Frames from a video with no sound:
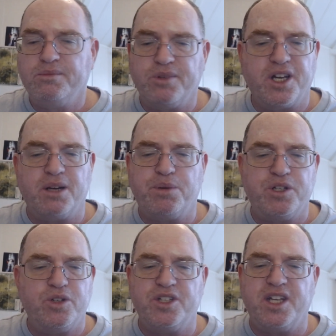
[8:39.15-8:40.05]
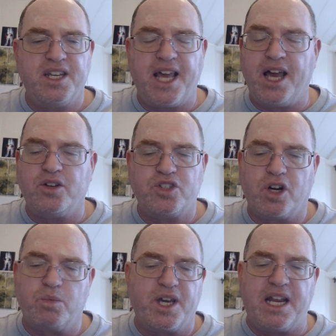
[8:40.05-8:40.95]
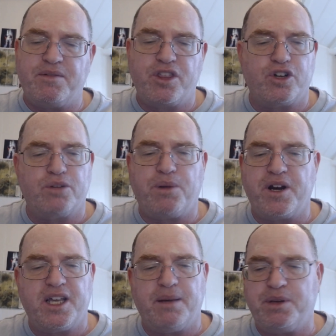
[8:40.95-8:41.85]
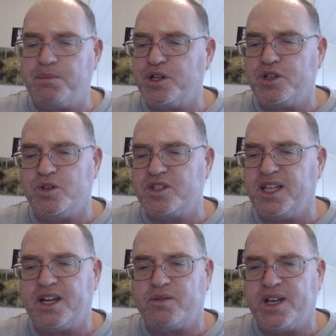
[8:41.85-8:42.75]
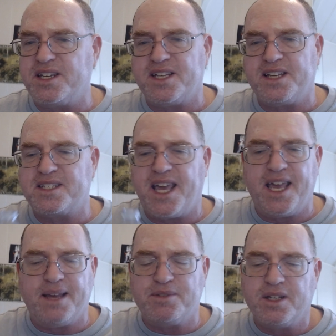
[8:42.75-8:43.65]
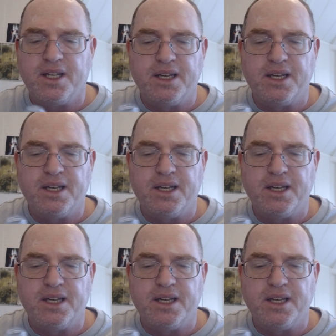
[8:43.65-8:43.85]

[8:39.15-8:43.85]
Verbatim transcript: We're going to produce it in-house or we're going to have a third-party company produce it like Renaissance Games."